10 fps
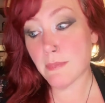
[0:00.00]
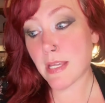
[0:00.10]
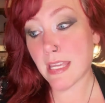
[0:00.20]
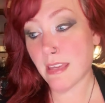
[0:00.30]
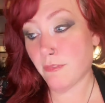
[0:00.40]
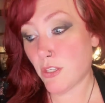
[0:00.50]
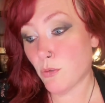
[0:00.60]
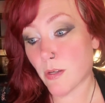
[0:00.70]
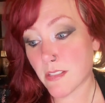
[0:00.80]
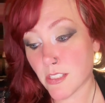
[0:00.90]

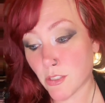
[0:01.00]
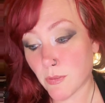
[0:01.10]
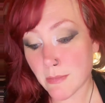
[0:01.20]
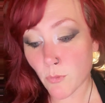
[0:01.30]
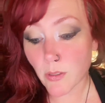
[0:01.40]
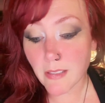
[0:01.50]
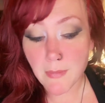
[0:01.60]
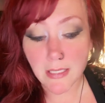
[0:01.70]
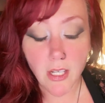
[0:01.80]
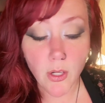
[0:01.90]
If you want to do any
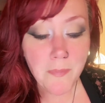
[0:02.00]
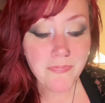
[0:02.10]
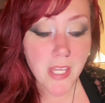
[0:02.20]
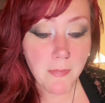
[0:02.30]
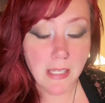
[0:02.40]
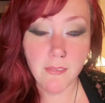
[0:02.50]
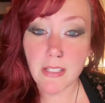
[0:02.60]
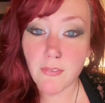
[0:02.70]
more, let me know.